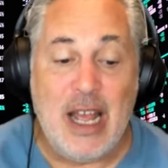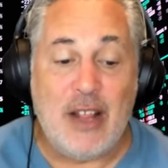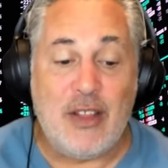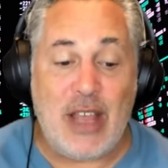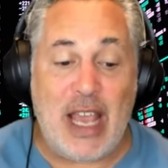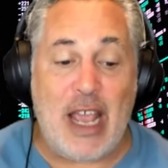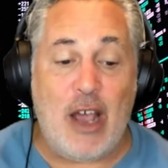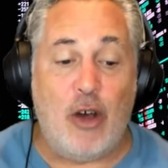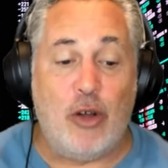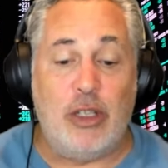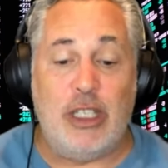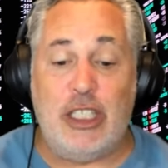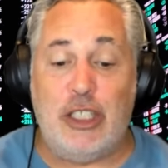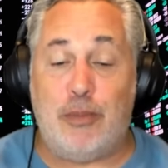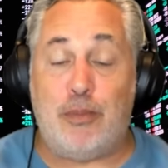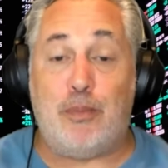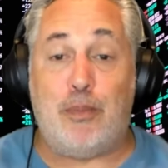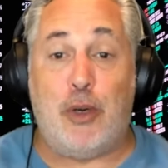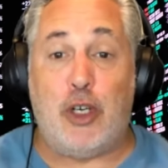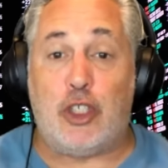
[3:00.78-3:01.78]
They
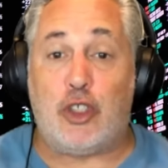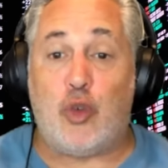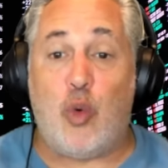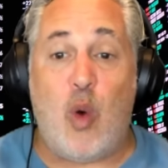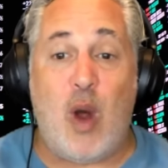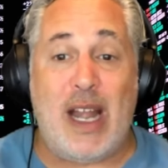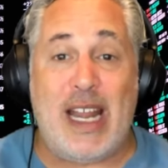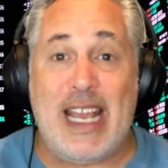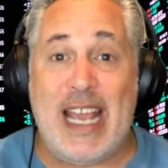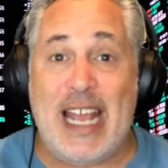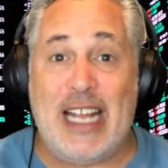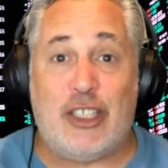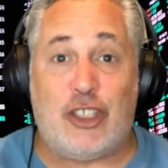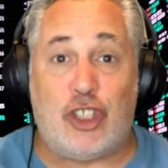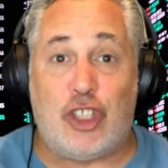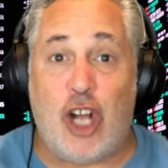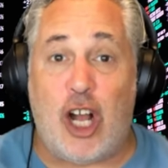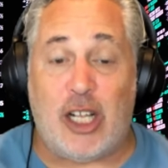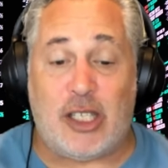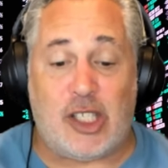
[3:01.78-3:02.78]
only put twenty-eight
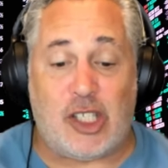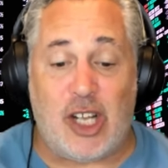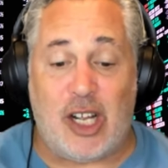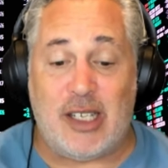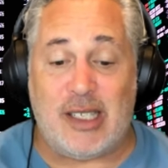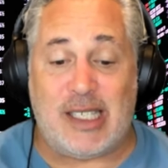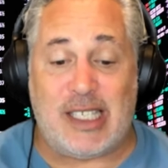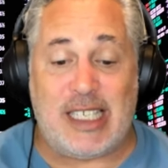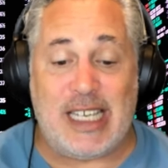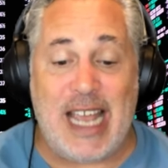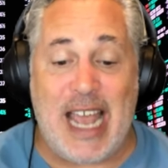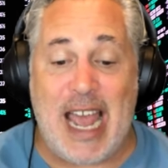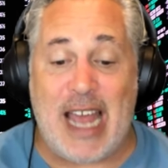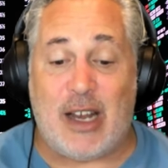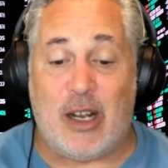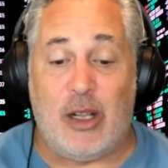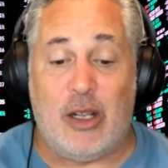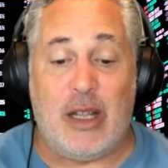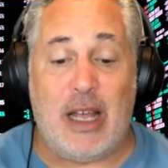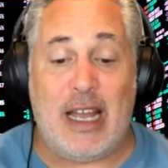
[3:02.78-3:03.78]
shots on
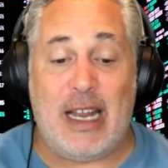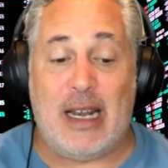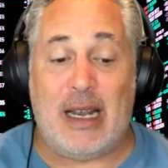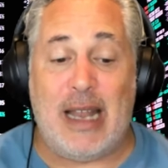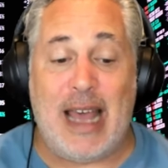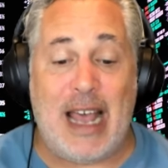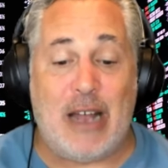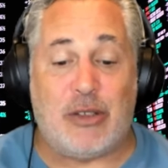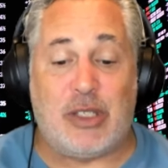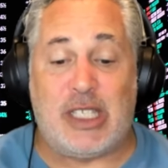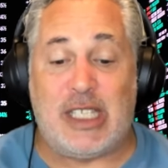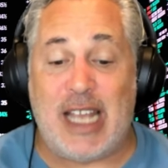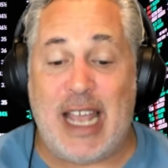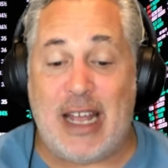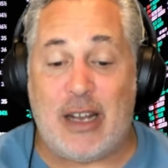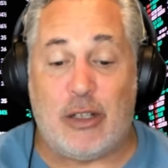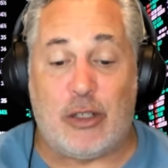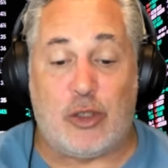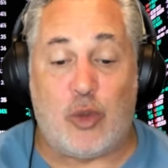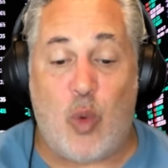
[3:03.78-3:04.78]
Seattle and allowed
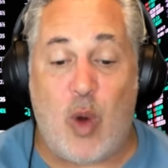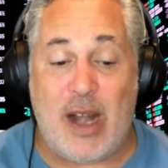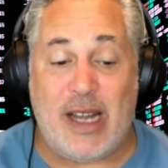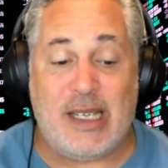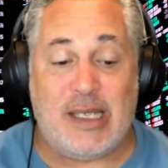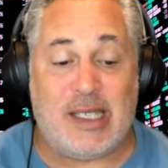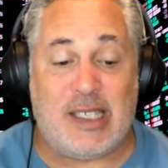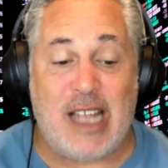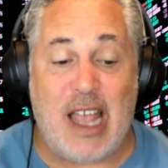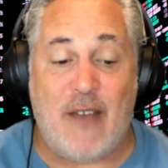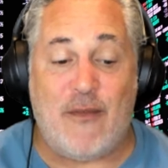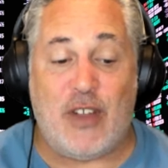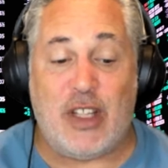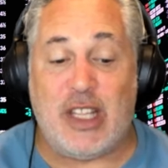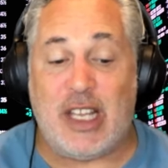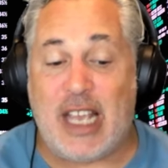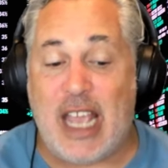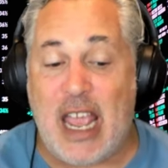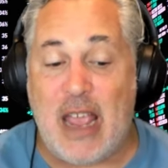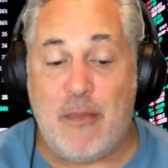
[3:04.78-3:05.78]
Seattle twenty-seven.
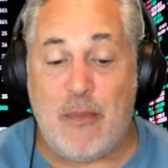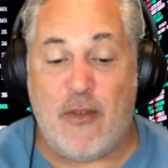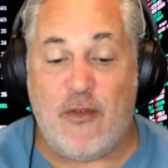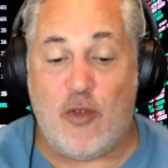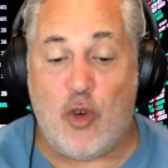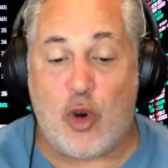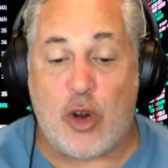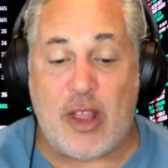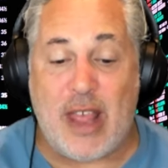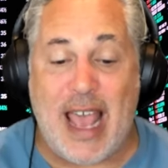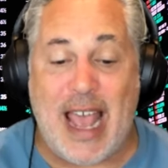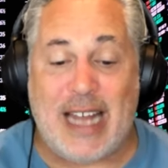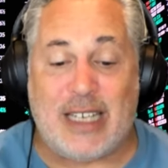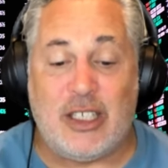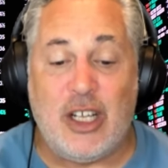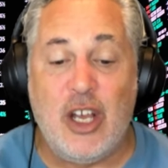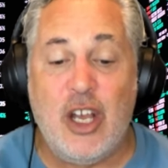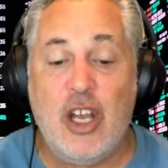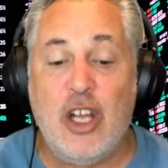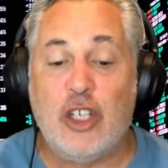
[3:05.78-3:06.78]
The game before that,
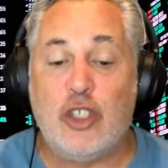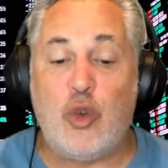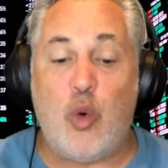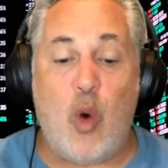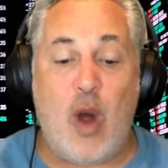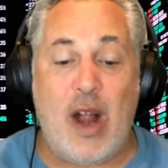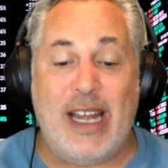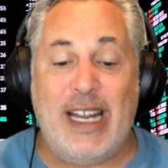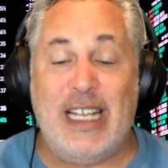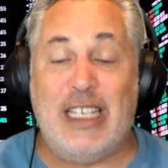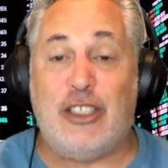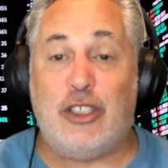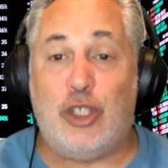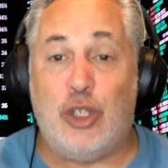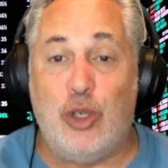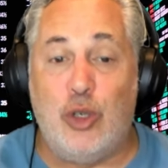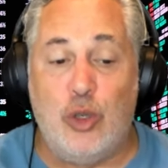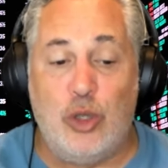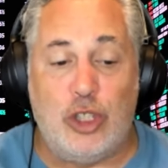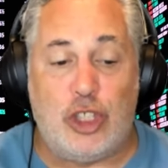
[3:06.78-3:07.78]

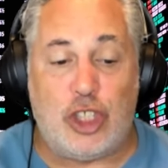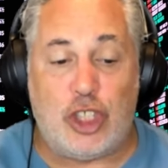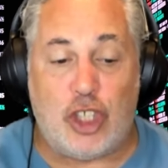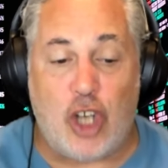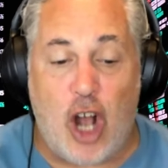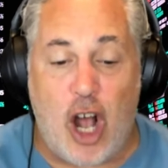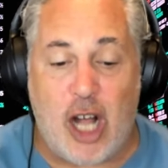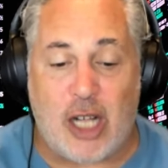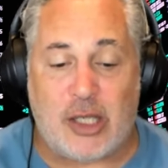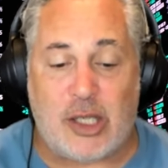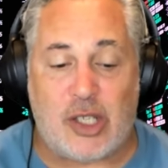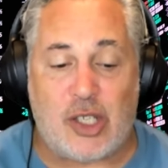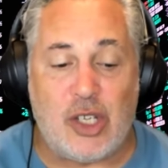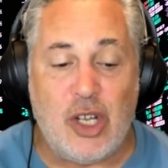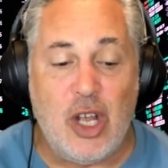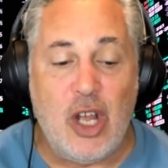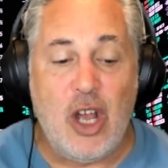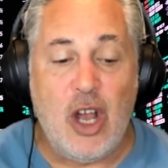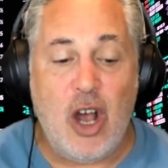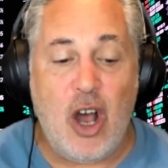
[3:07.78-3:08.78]
twenty-two shots
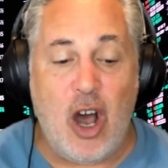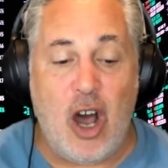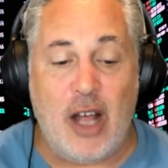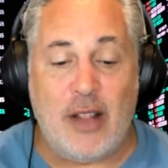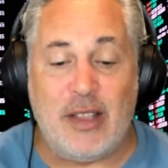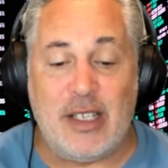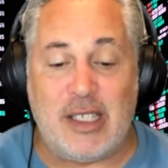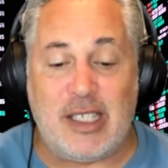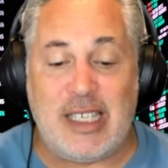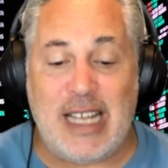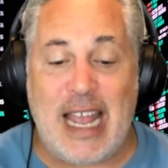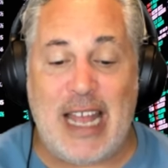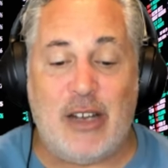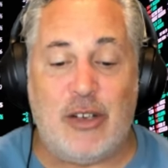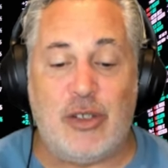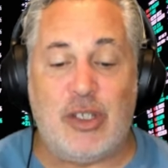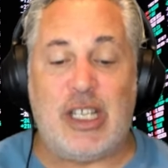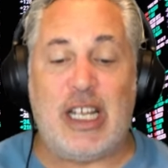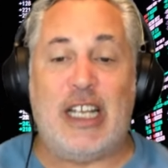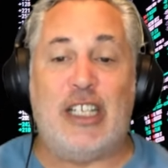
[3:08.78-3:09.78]
on the San
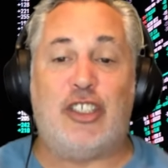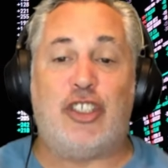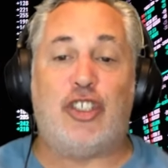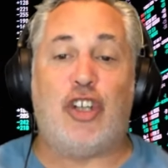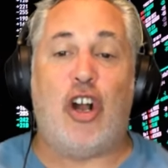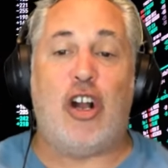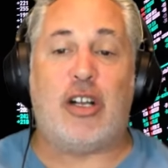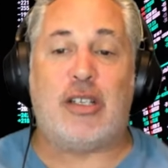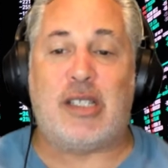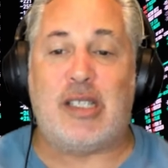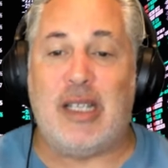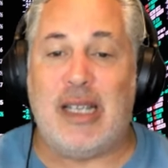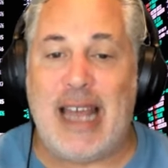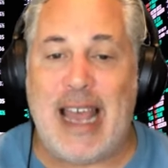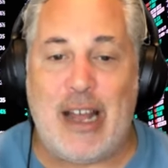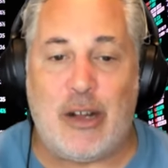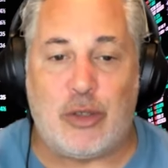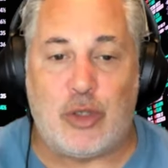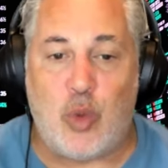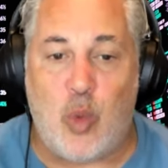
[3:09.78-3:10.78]
Jose Sharks,
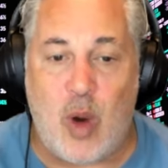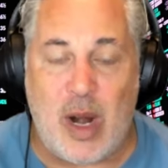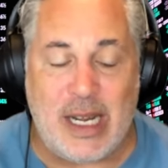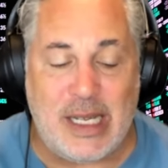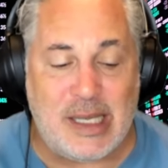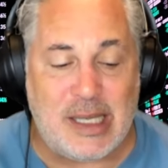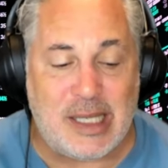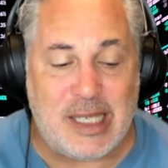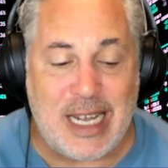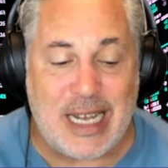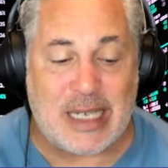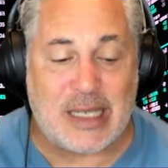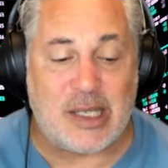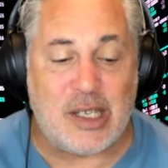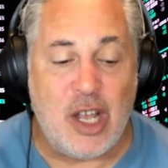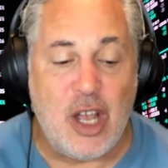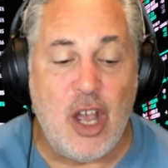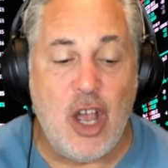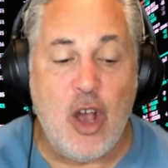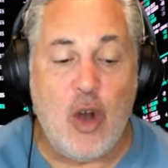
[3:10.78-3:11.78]
allowed twenty-six.
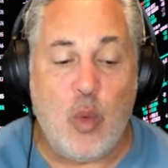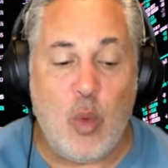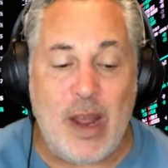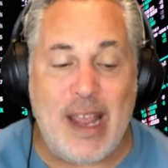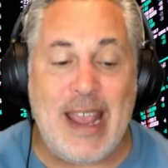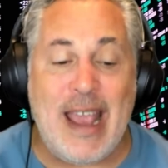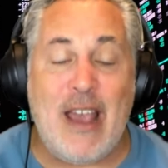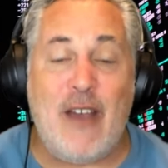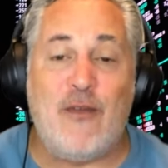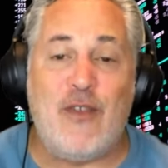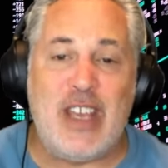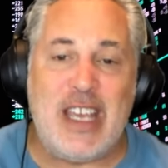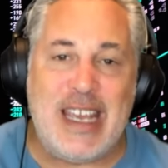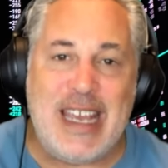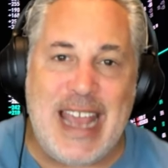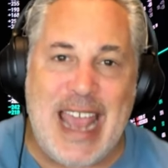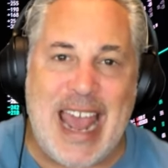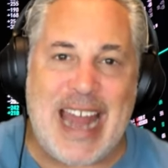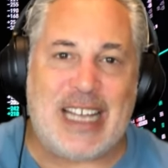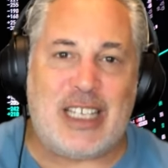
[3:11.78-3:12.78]
We have
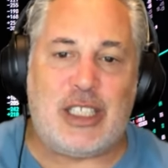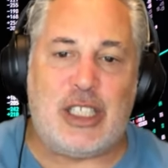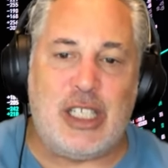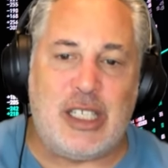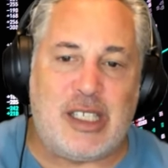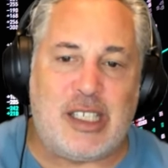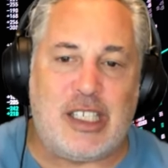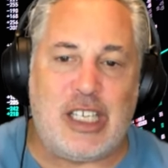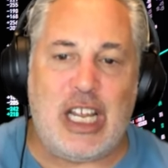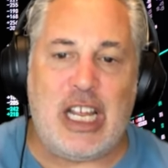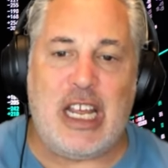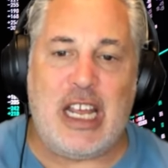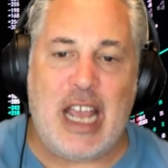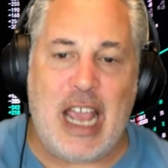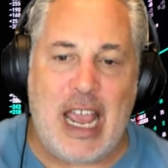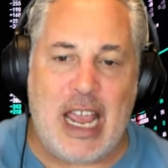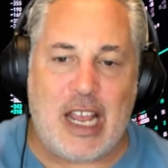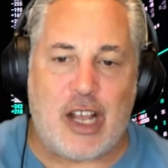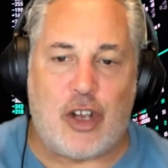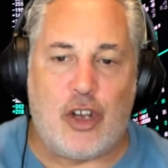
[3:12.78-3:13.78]
yet to see
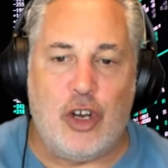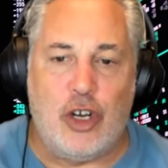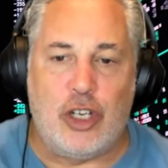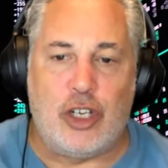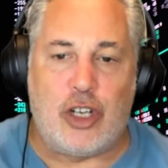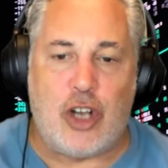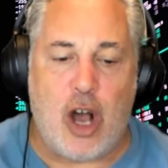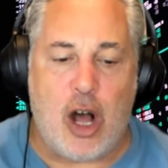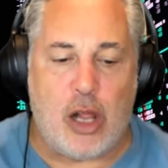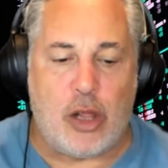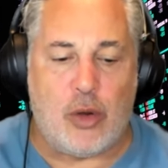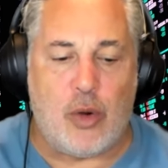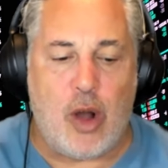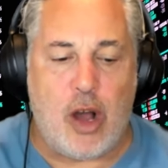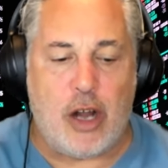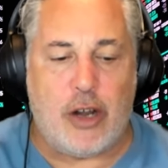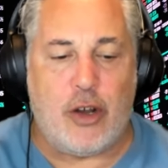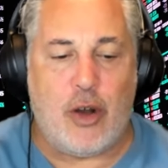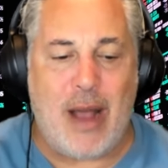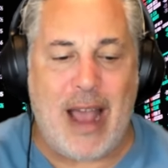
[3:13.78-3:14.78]
a good
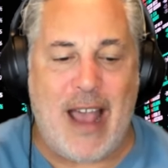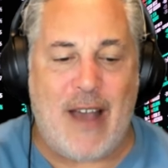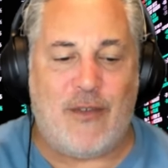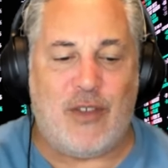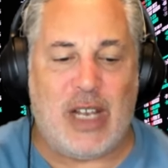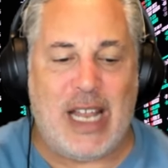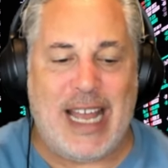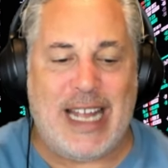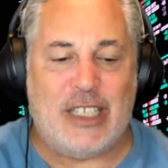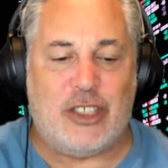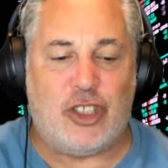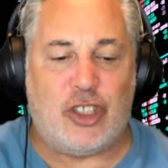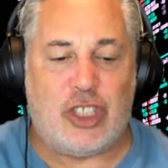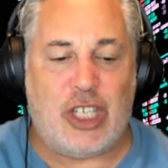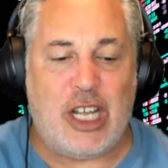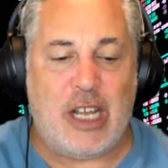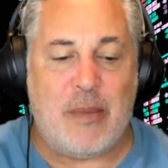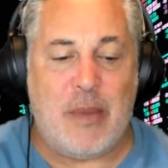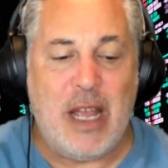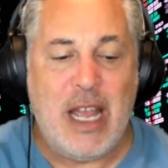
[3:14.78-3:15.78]
Colorado Avalanche
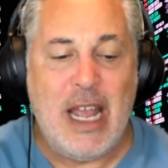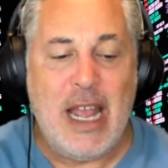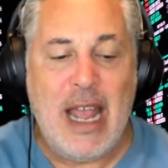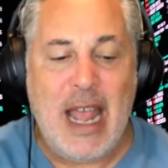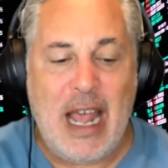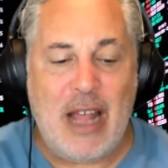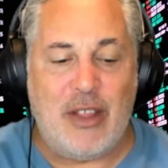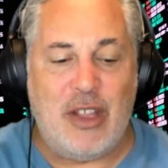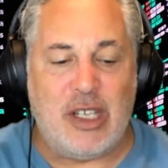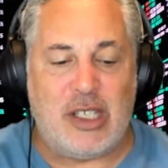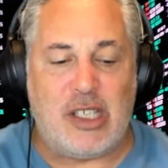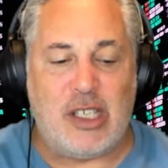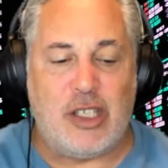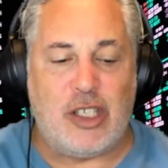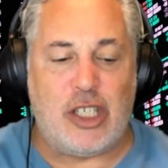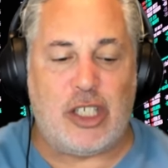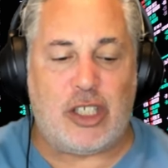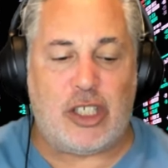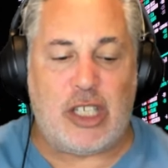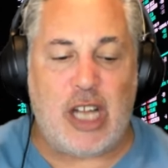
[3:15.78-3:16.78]
team, and this
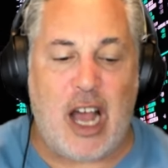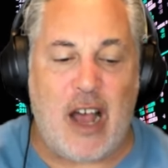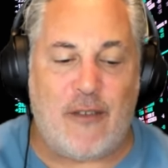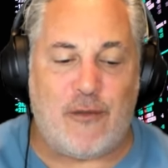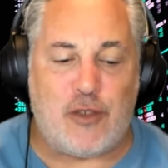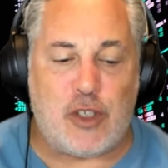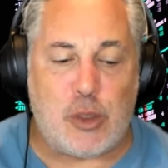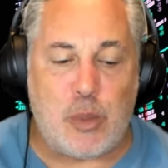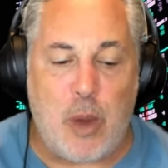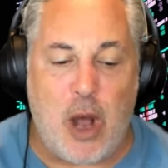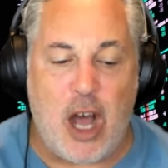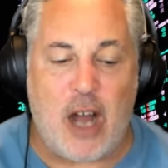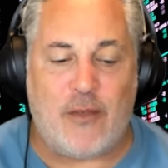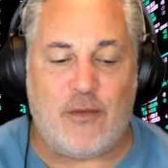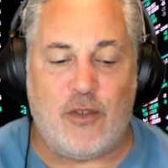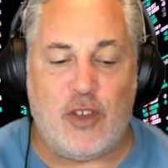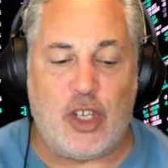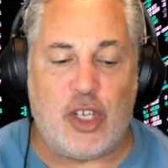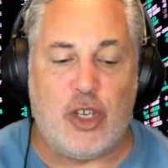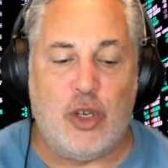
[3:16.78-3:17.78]
is a tough spot
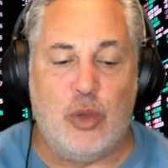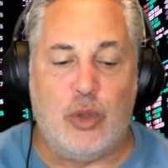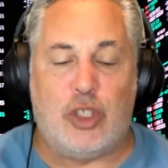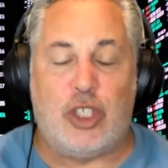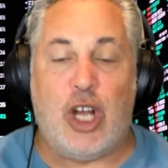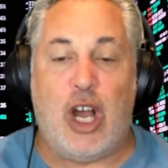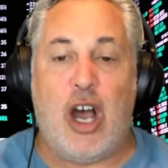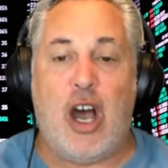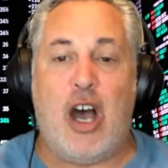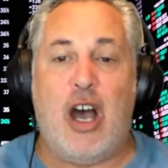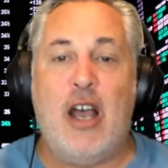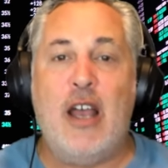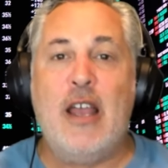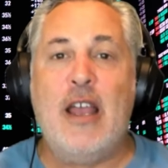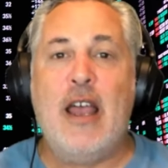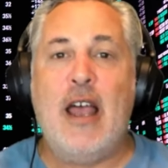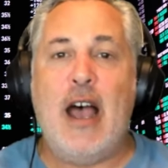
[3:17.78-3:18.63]
for Utah.